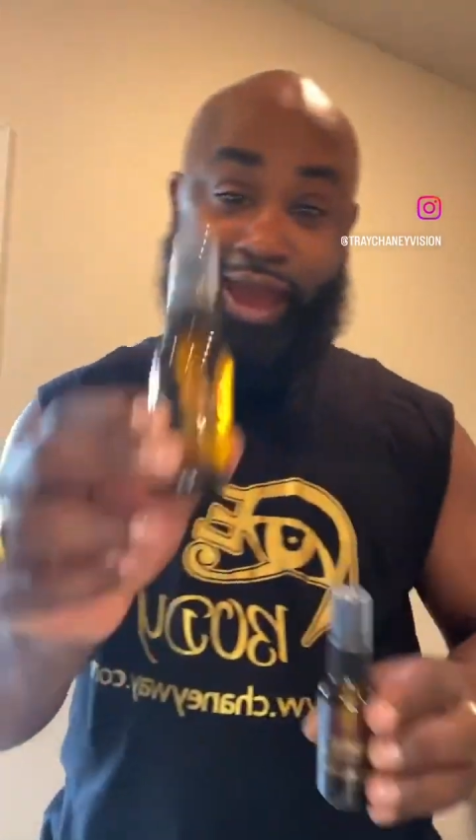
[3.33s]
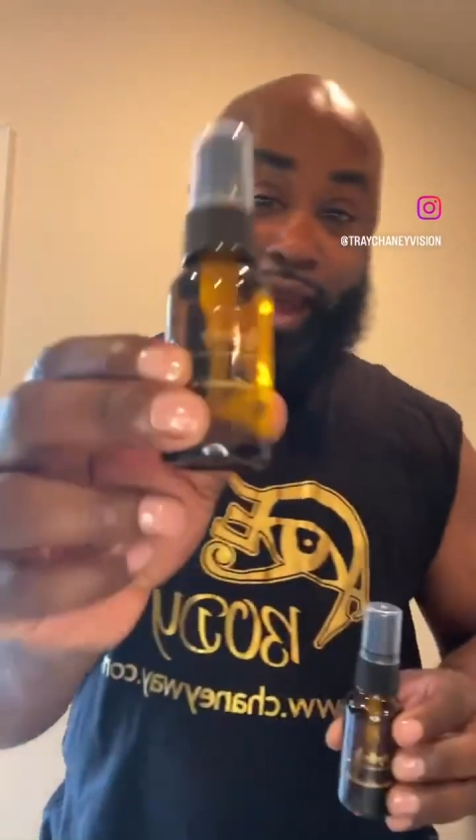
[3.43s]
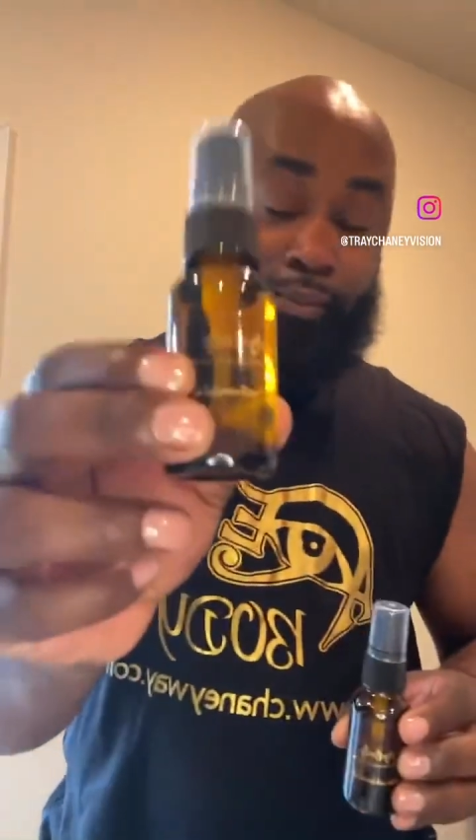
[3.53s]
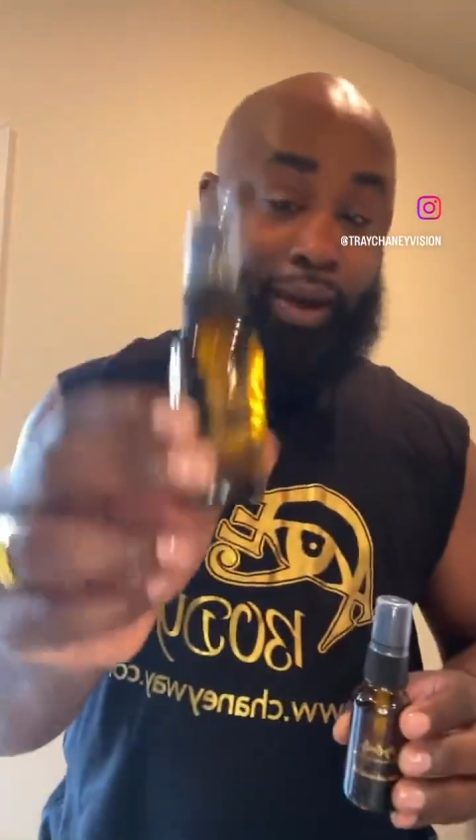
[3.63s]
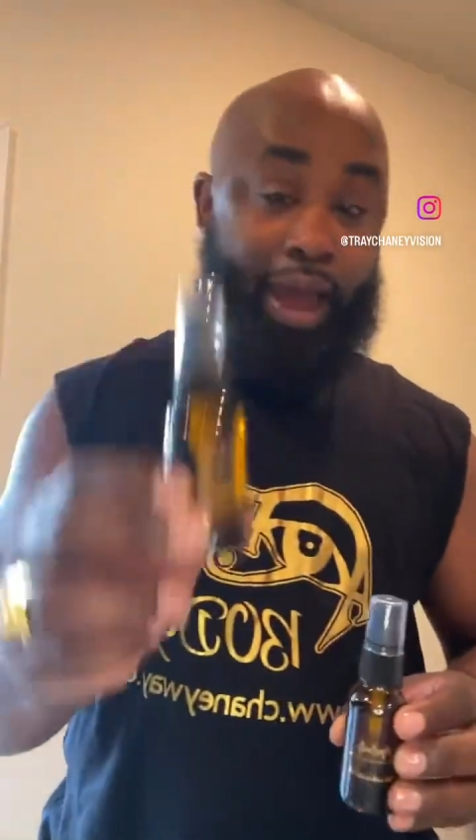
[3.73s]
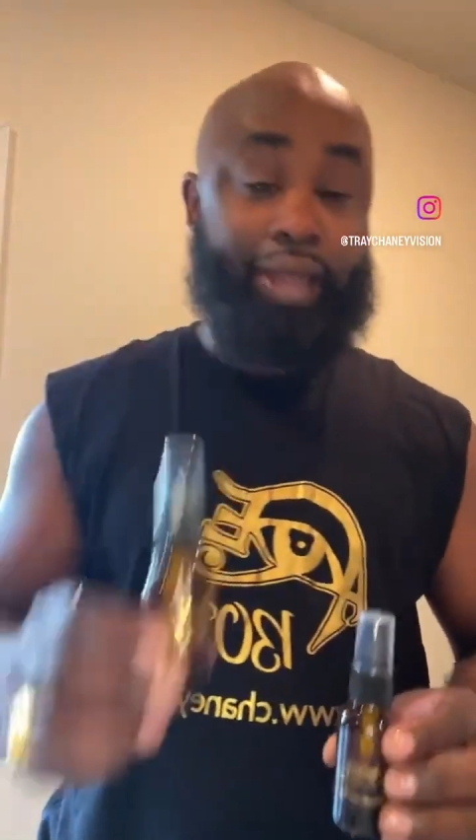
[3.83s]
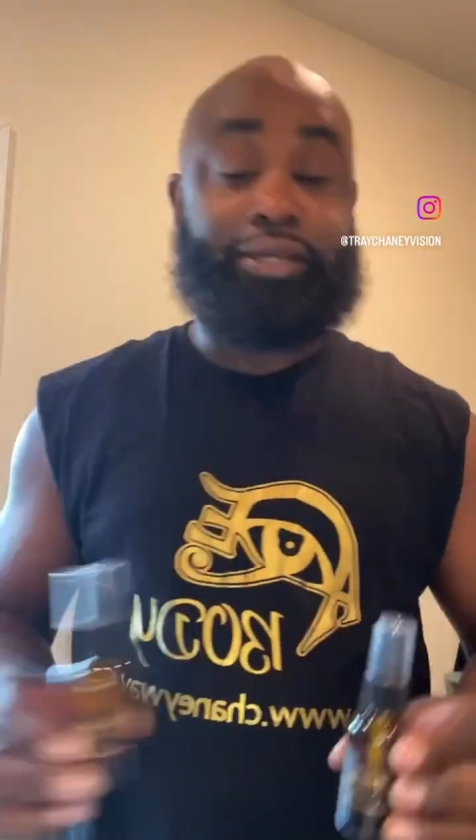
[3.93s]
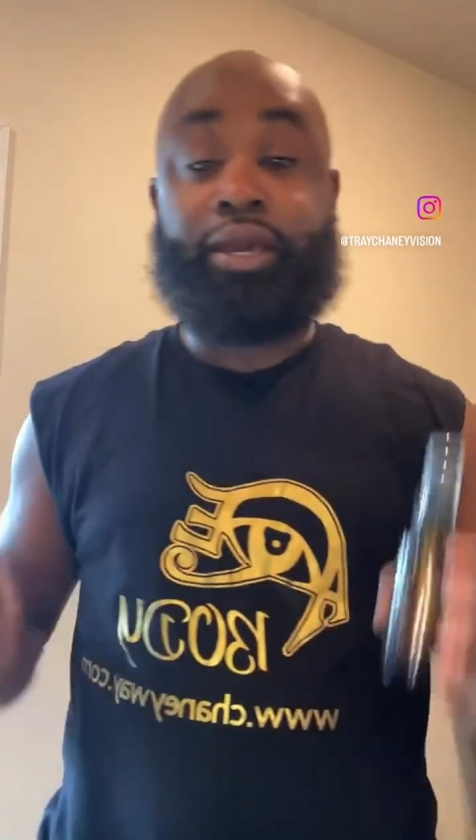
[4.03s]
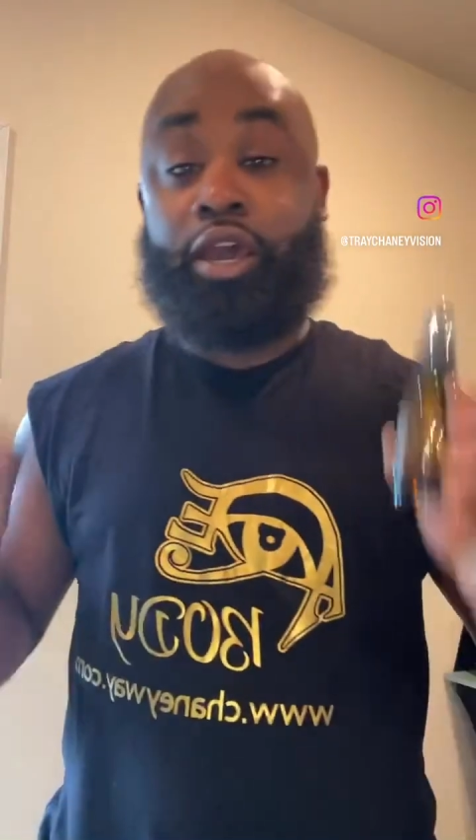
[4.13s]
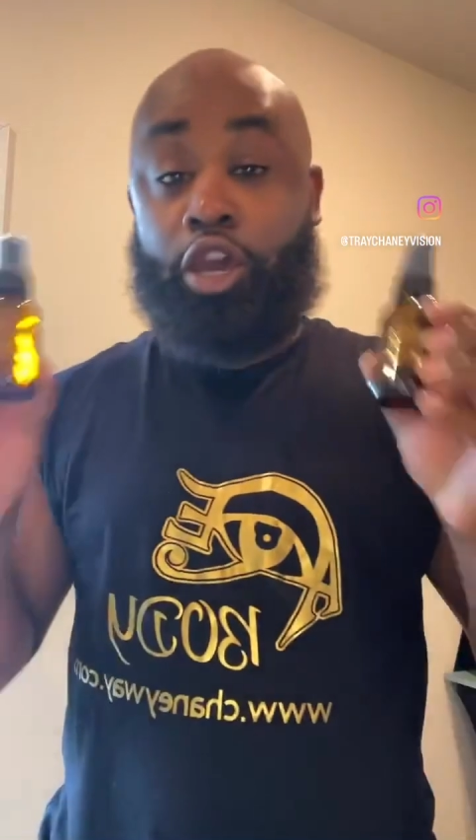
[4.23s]
body.
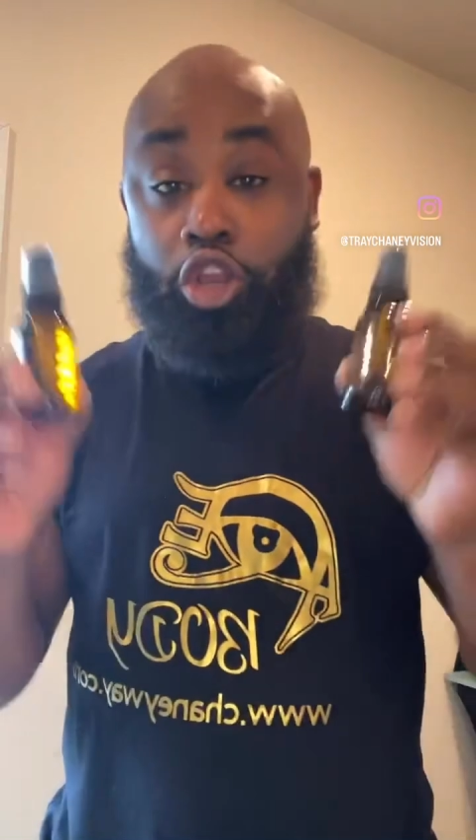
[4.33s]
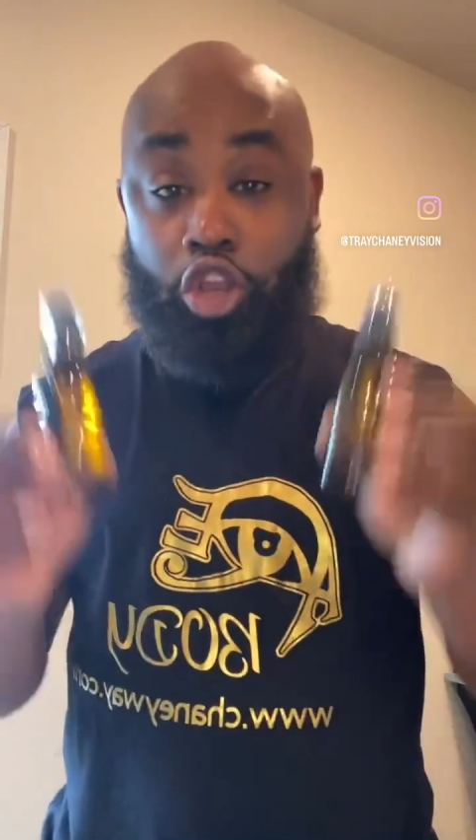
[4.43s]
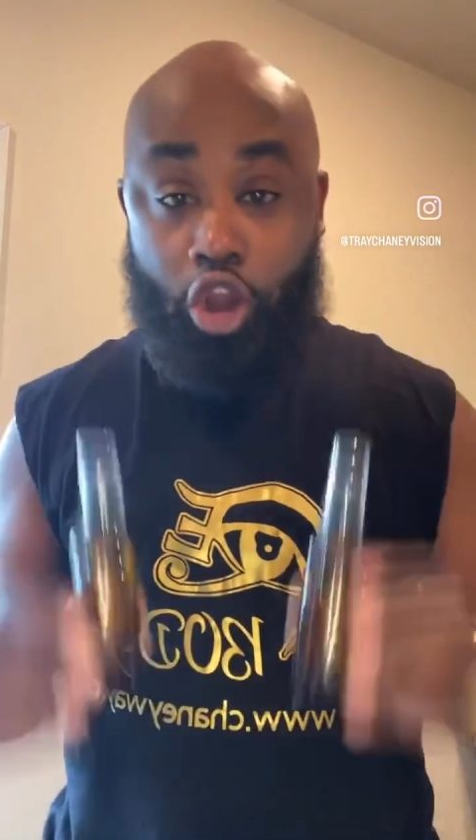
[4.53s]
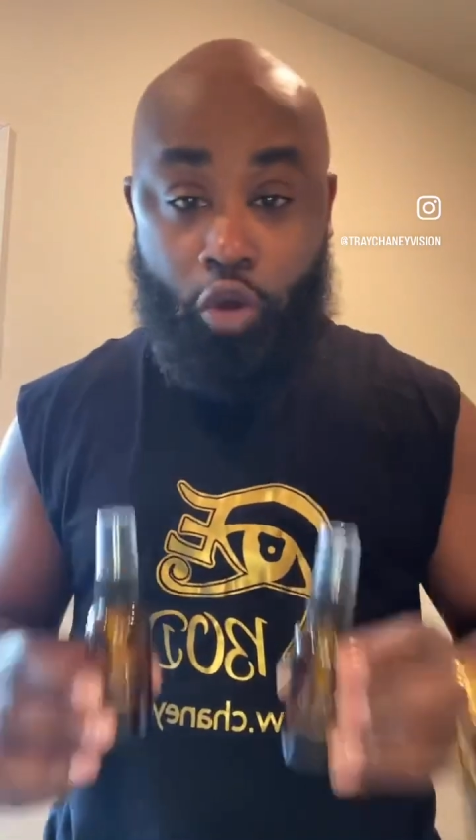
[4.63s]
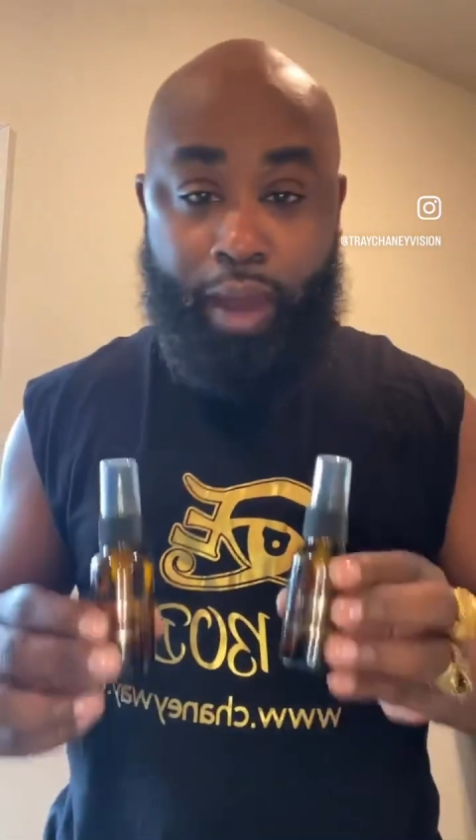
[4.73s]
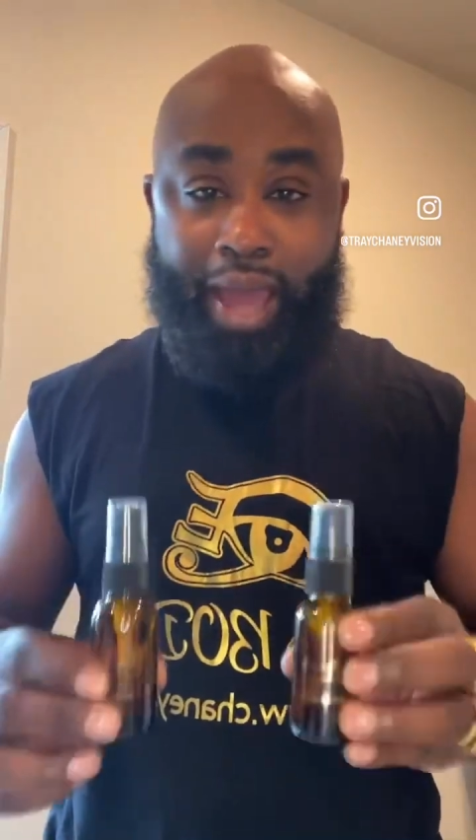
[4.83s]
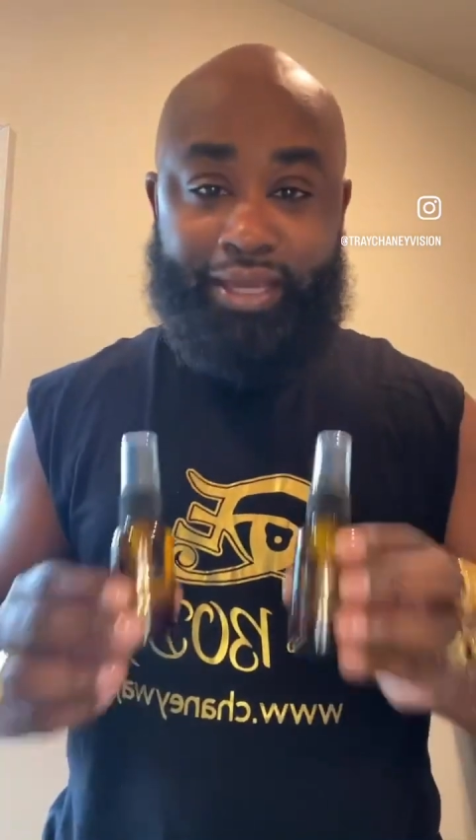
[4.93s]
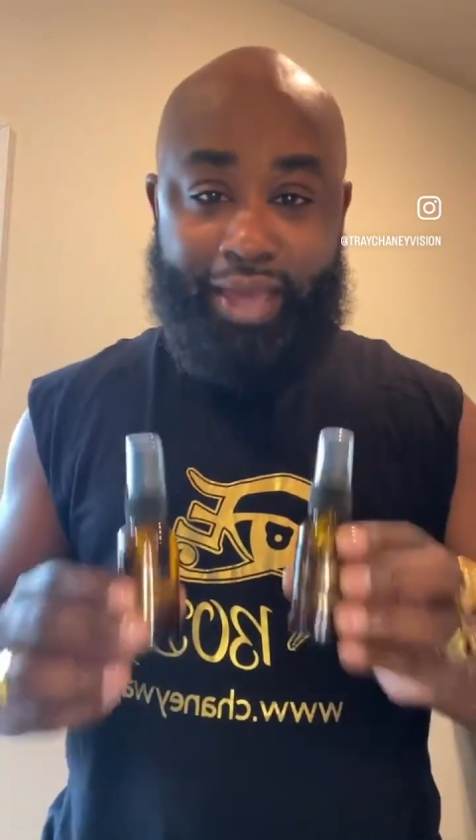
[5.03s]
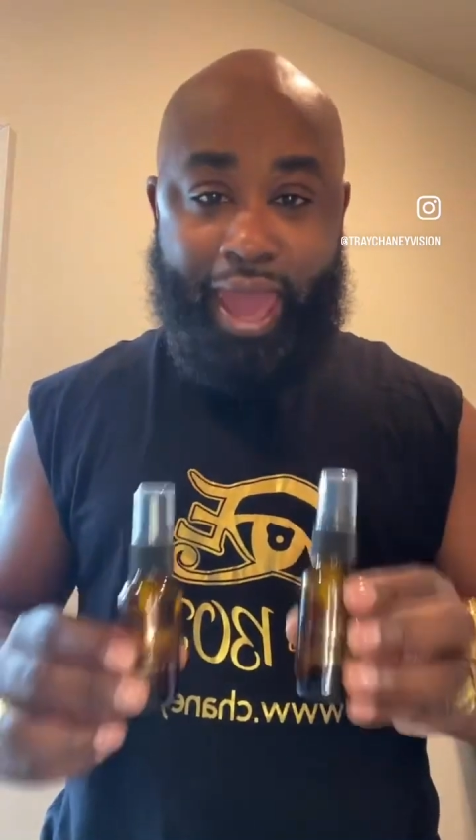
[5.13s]
Nobody